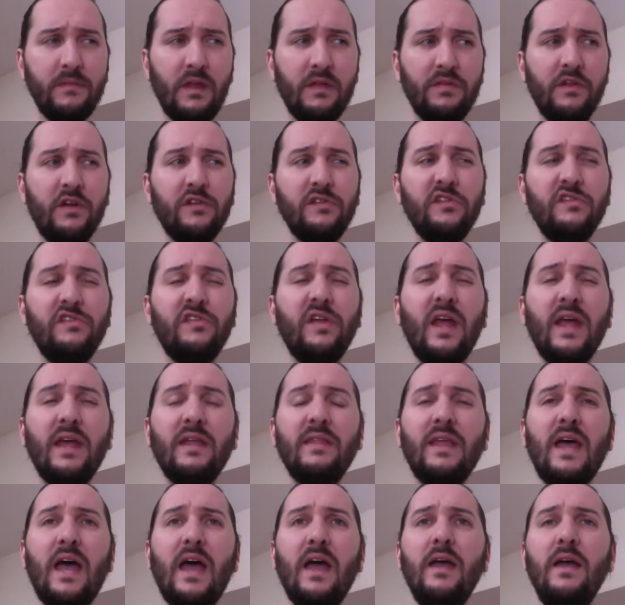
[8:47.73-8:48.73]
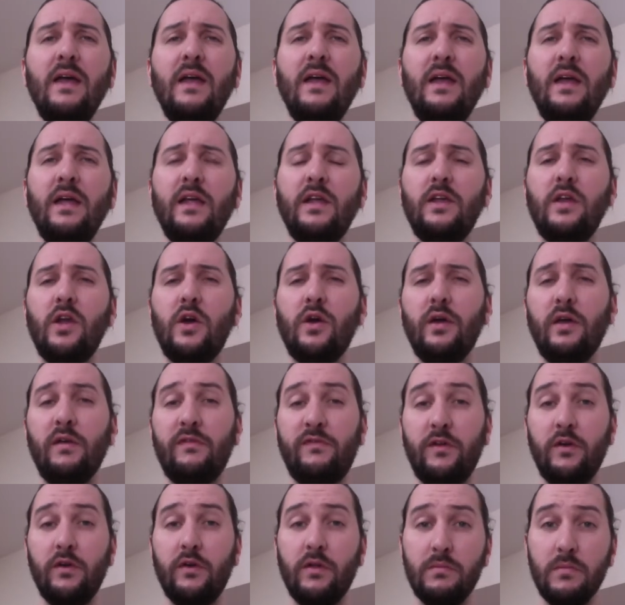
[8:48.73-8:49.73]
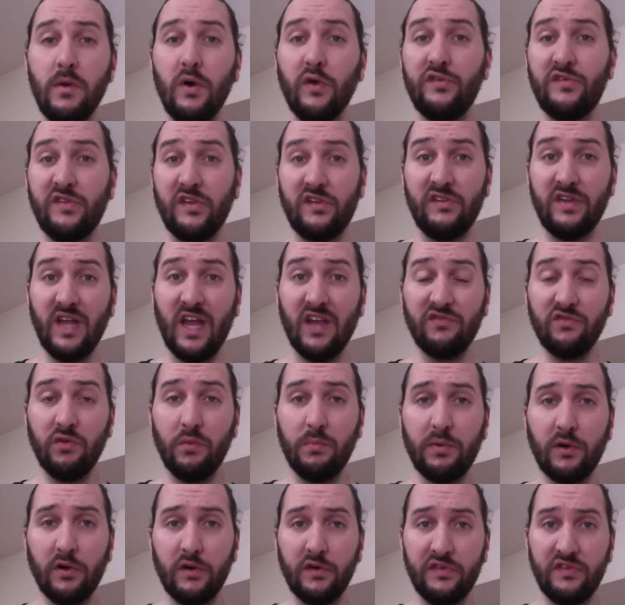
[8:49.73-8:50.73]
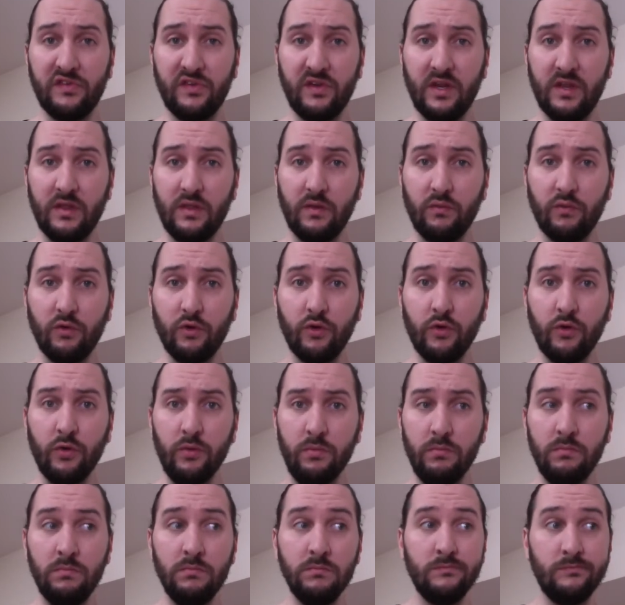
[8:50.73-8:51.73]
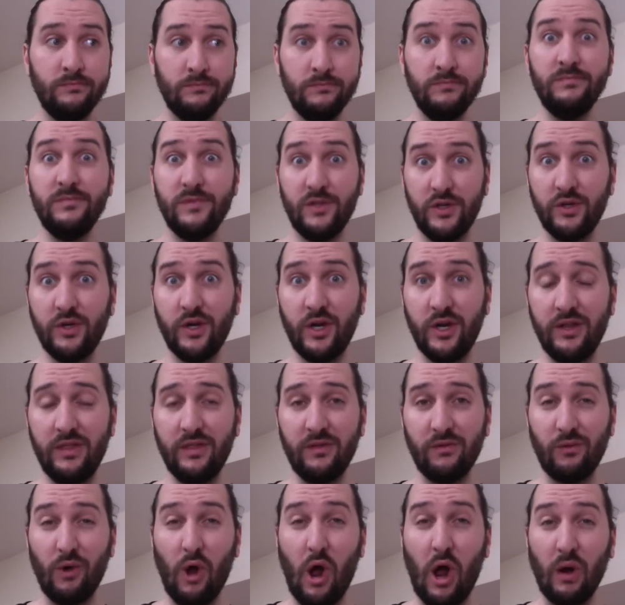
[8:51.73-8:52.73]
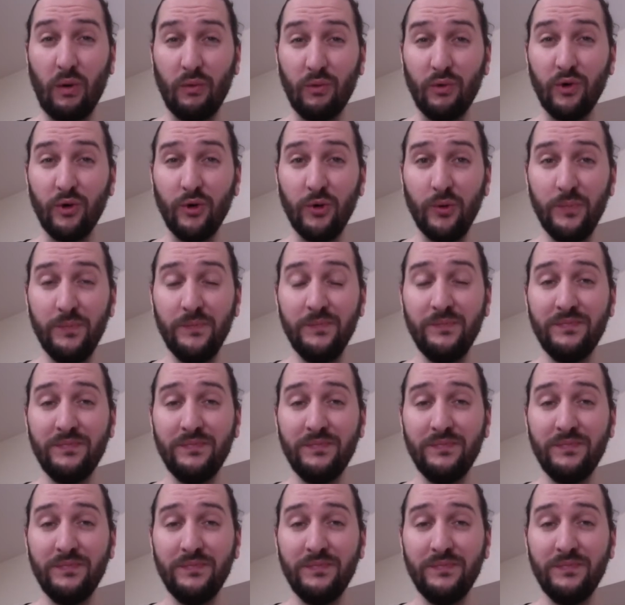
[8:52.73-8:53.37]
There's a saying that, you know, if you're the most successful person in the room, you're in the wrong room,